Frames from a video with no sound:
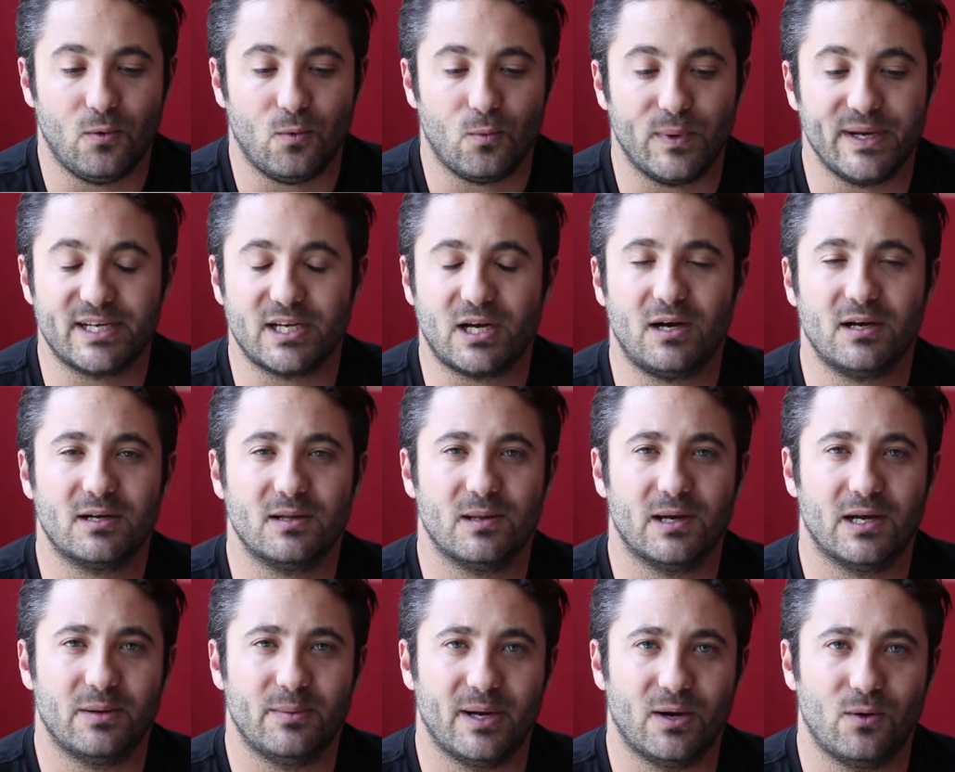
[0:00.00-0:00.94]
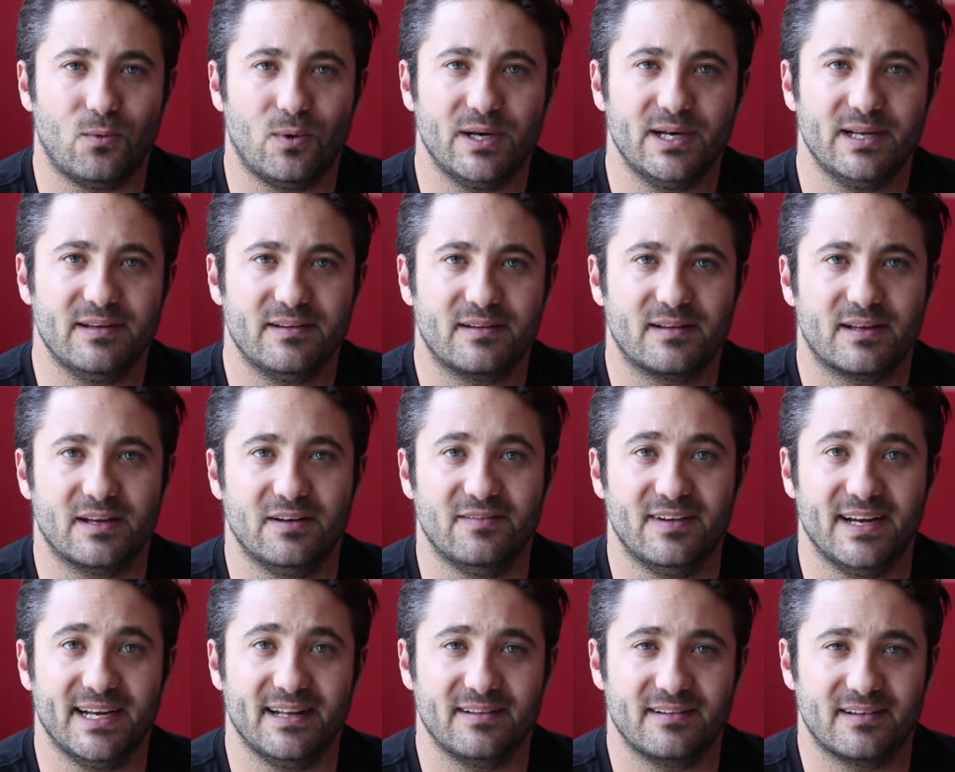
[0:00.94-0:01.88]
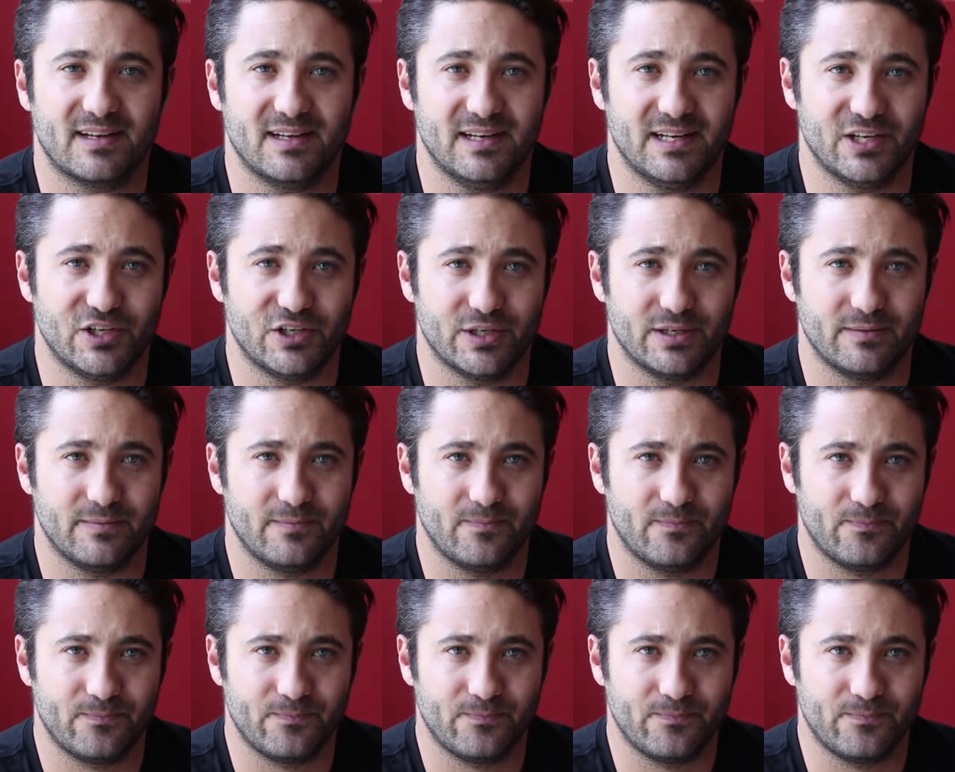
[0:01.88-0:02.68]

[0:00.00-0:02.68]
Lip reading: we talk a lot about what is conveyance condition.